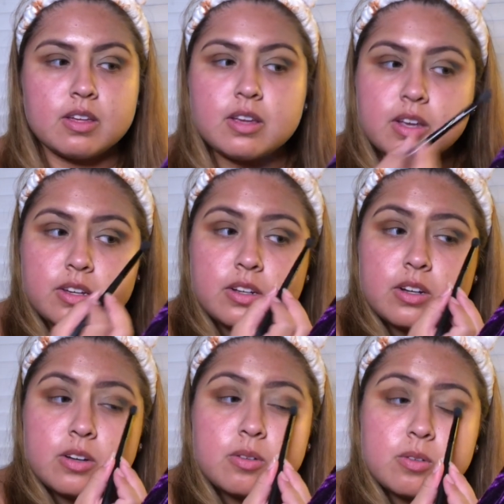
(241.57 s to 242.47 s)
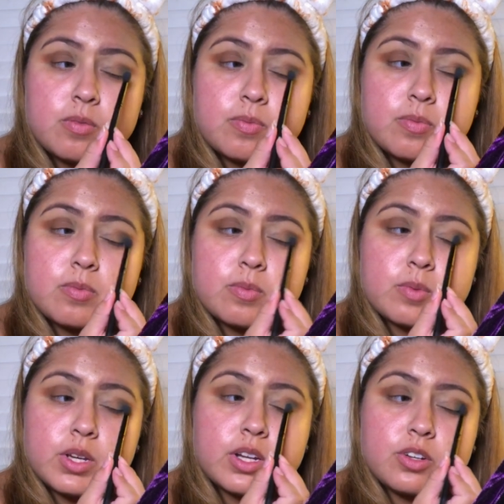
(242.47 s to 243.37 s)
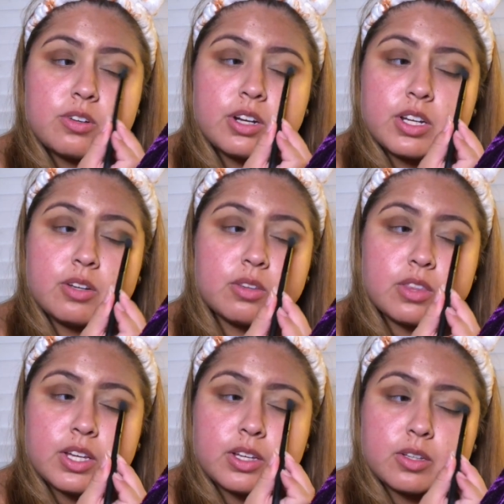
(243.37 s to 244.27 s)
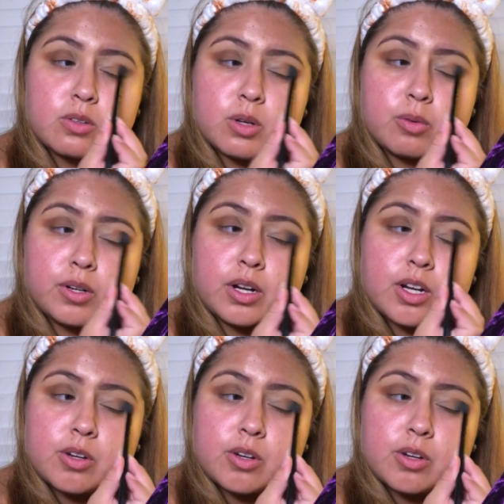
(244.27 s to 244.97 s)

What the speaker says: And you know, we gotta try new things while we're not